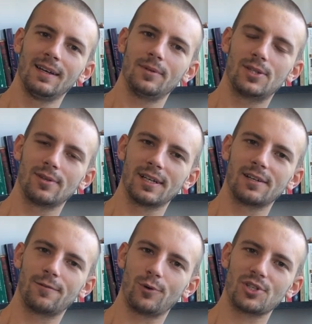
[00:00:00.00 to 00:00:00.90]
with
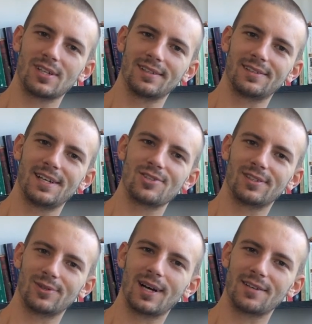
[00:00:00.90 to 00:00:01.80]
2-liter 4-cylinder
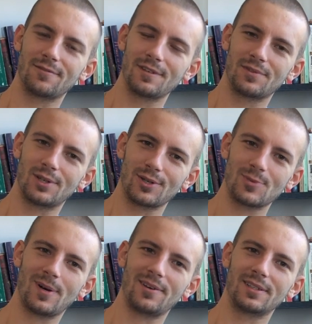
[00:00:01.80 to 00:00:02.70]
engine, 250
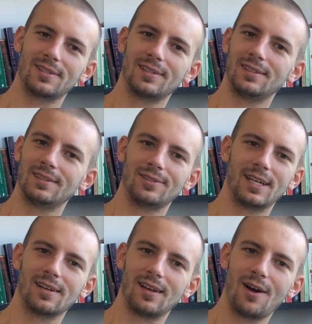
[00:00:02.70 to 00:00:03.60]
horsepower, you
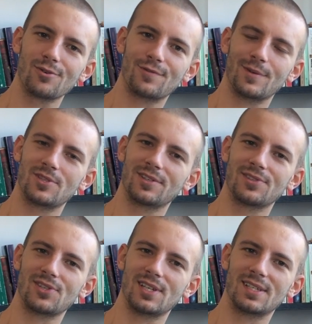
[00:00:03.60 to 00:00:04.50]
can launch from 0
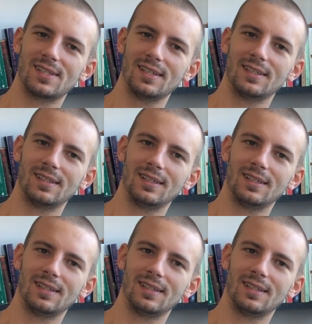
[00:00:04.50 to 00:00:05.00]
to 60.